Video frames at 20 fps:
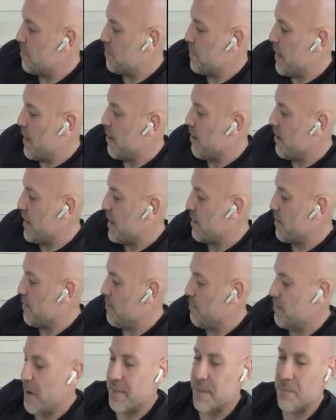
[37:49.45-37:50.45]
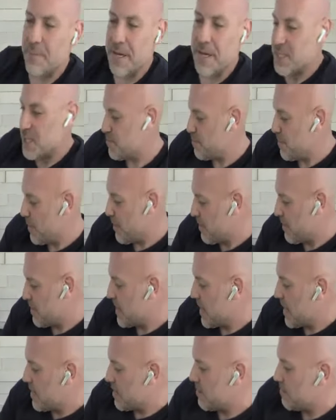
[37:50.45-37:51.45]
pairing by the base spirit
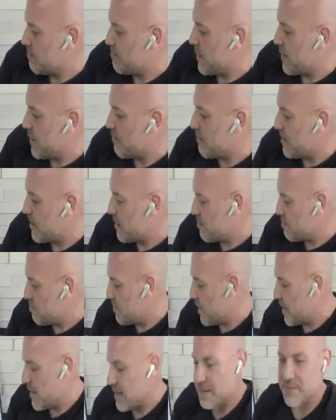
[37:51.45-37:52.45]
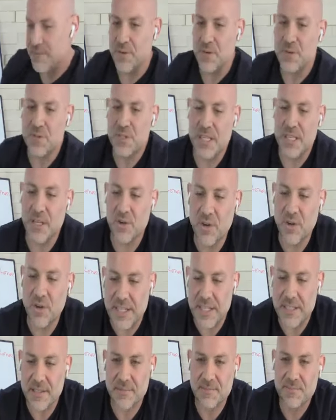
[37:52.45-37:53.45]
and pairing by the food's
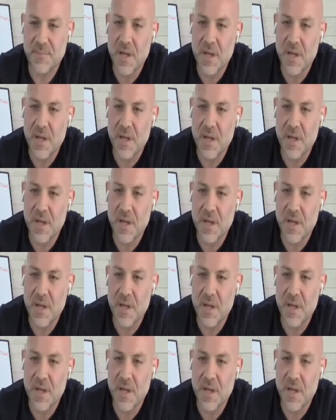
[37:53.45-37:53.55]
ingredient.